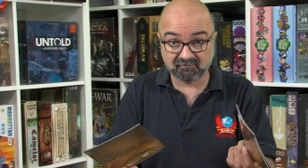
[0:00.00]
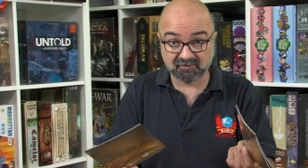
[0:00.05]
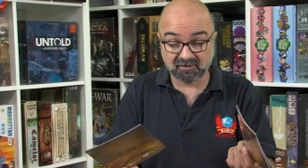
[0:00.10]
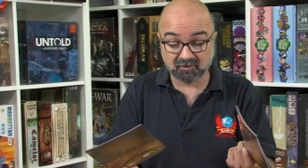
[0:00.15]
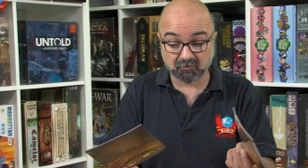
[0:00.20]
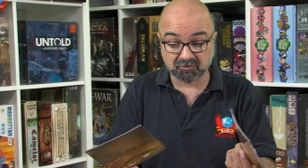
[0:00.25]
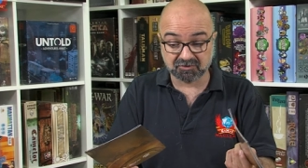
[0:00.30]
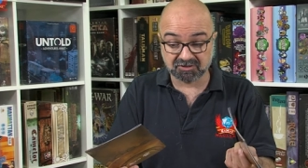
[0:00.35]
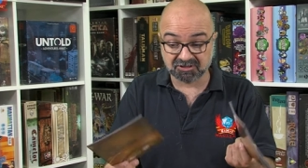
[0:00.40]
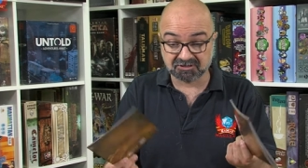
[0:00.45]

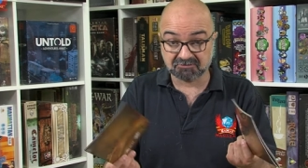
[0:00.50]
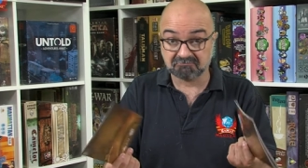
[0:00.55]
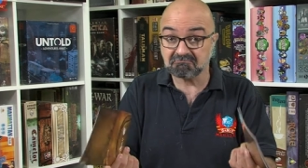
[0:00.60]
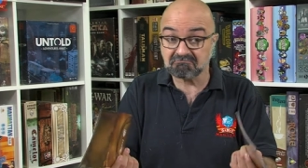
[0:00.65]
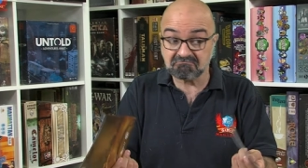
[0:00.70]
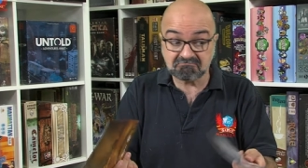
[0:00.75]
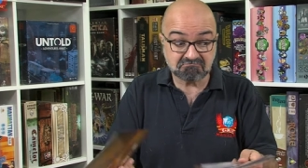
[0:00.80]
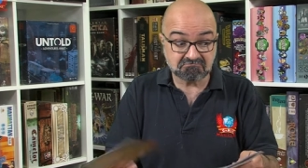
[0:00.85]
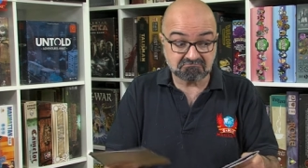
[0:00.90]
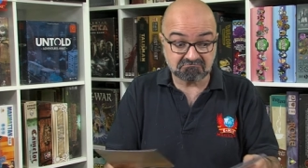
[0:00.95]
languages.
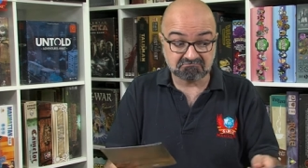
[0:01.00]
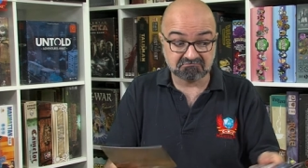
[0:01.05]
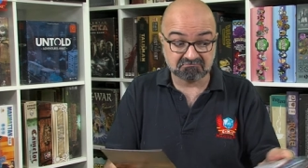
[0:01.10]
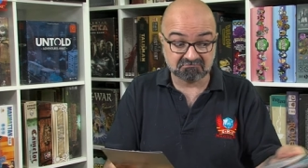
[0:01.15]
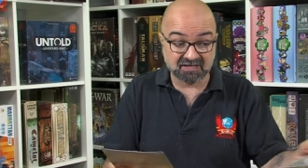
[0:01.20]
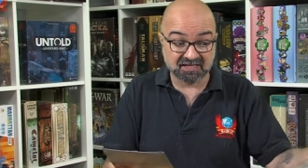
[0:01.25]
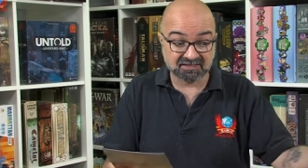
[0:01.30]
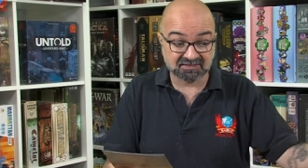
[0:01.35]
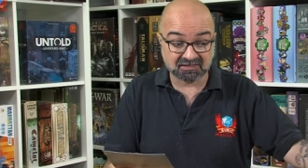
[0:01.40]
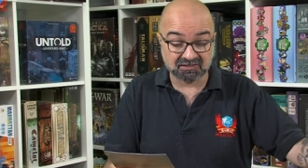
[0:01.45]

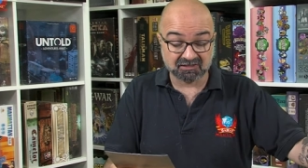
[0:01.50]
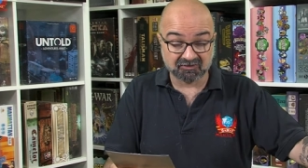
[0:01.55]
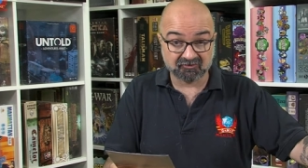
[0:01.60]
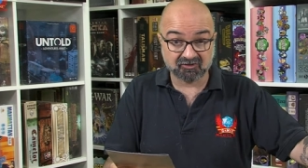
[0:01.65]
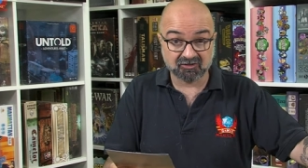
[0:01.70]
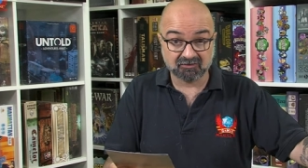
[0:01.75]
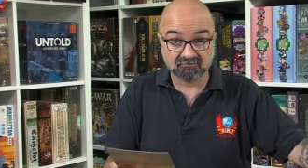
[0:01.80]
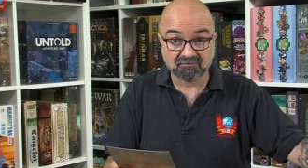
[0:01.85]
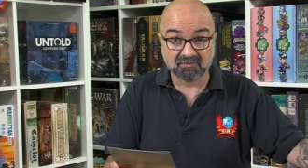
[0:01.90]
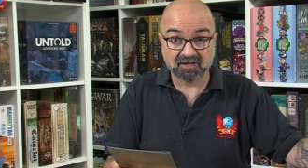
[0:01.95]
That's clever.
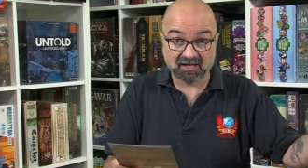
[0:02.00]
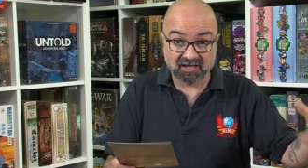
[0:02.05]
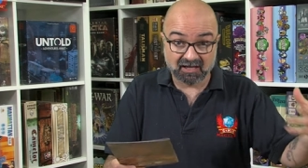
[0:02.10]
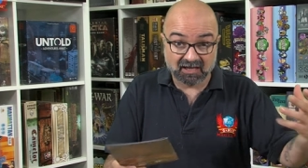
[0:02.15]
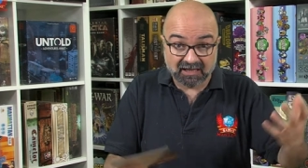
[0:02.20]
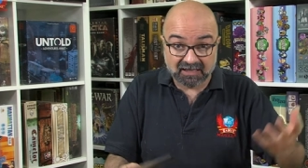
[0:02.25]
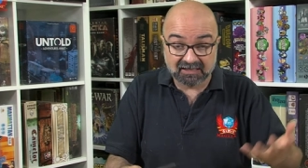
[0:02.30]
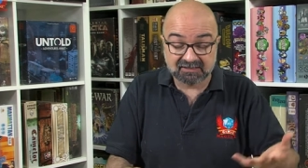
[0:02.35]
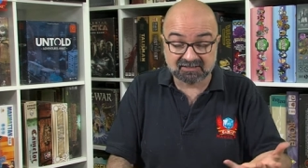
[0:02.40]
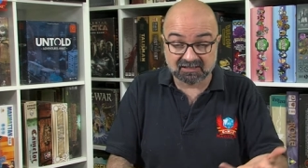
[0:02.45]

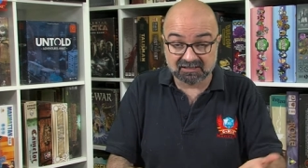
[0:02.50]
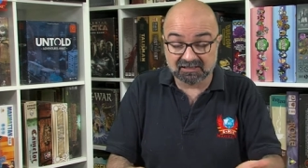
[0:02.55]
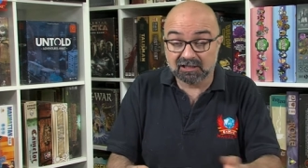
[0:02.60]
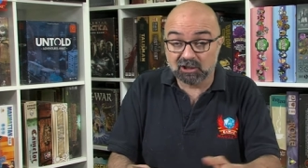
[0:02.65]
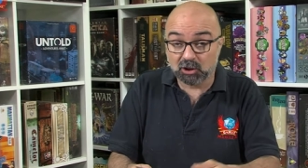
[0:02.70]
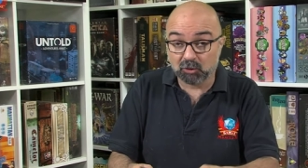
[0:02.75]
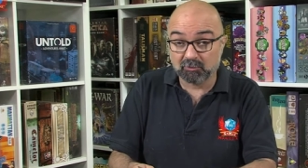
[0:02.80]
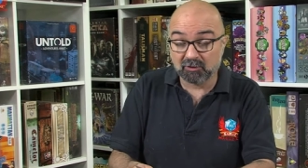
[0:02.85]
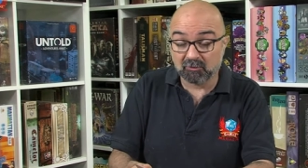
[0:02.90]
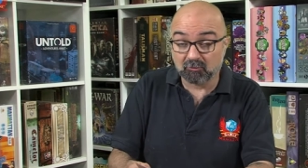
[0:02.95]
It's a
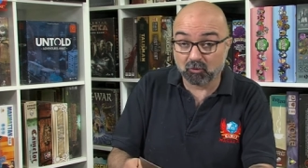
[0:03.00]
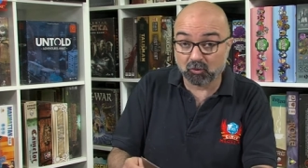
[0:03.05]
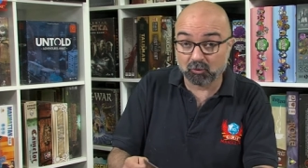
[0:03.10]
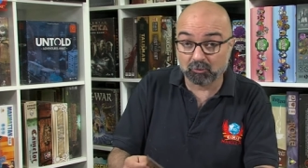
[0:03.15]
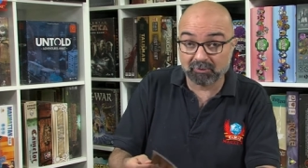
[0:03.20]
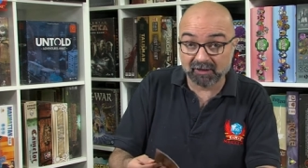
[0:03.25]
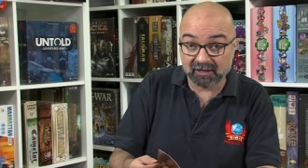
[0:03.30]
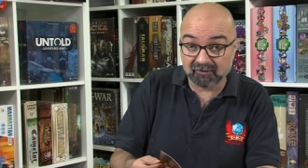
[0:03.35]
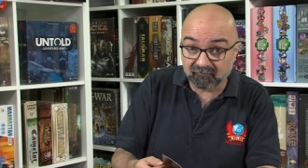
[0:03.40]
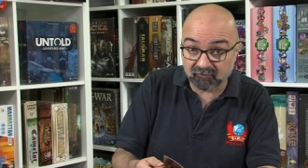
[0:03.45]
little bit more
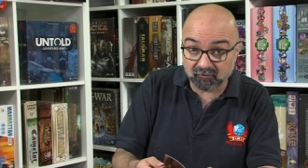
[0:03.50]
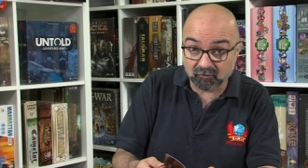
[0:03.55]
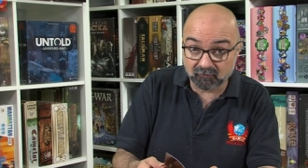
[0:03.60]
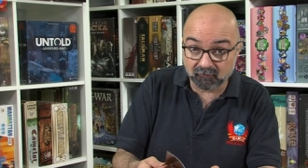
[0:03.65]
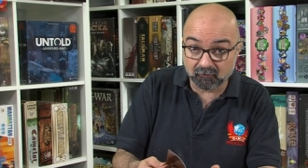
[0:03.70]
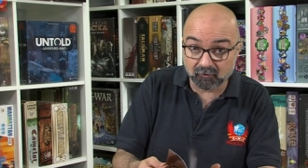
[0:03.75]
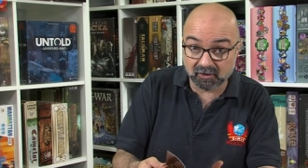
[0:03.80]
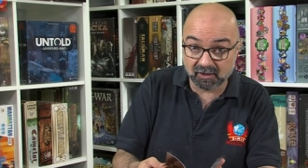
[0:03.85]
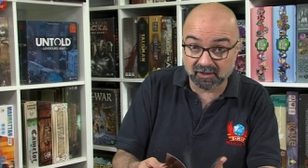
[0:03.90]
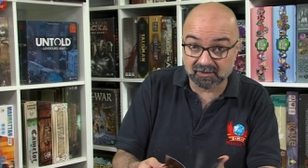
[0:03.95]
painful
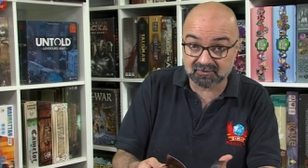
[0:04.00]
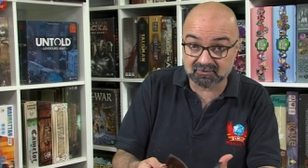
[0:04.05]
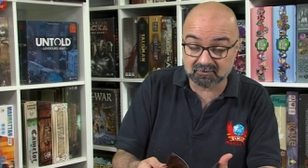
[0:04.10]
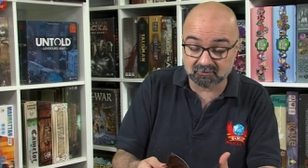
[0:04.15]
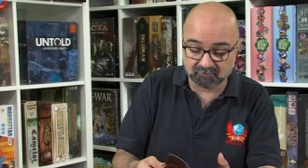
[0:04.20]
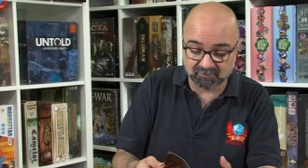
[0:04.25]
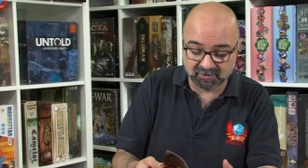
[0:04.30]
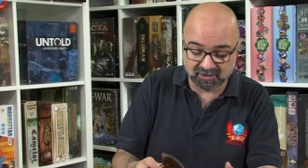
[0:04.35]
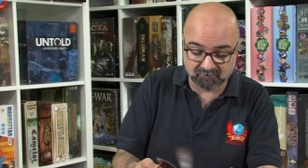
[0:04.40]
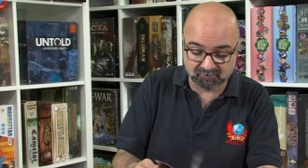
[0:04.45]
for us to
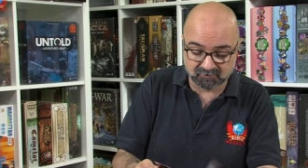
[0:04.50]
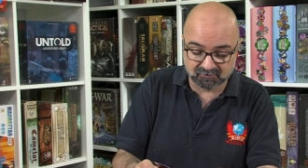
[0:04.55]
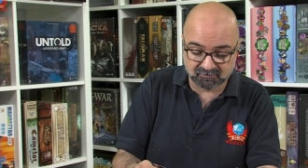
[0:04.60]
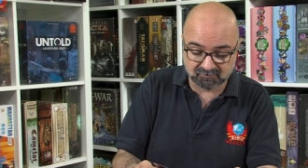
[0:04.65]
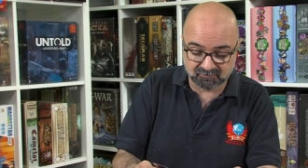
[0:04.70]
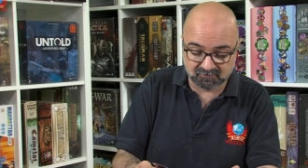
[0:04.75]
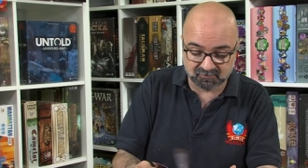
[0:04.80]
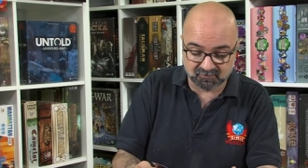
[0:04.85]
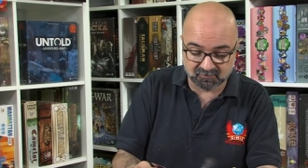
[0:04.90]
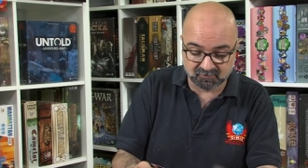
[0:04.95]
be able
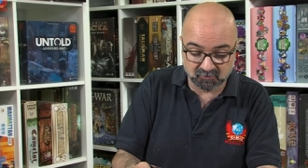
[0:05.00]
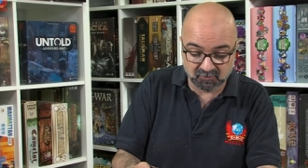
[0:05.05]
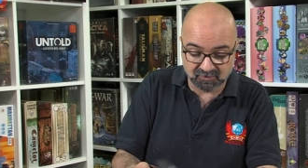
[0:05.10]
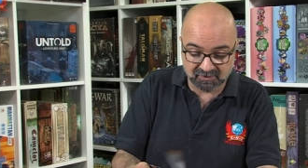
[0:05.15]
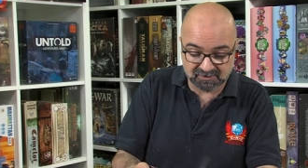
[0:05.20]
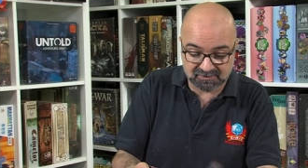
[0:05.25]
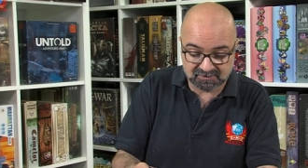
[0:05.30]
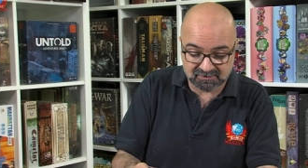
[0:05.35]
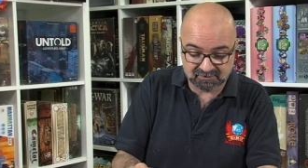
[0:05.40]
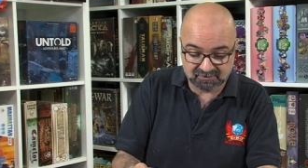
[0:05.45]
to do
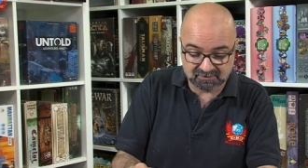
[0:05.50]
it,